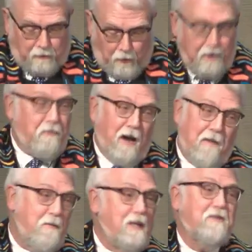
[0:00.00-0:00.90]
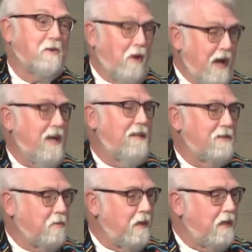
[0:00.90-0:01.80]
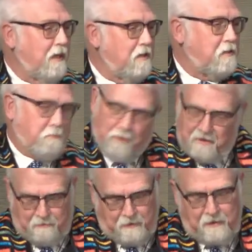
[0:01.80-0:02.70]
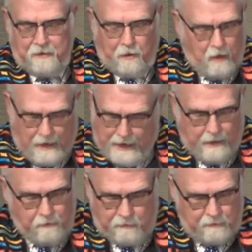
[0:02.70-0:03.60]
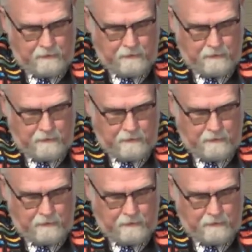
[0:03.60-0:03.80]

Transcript: 45 minutes away this week in Springfield, Ohio.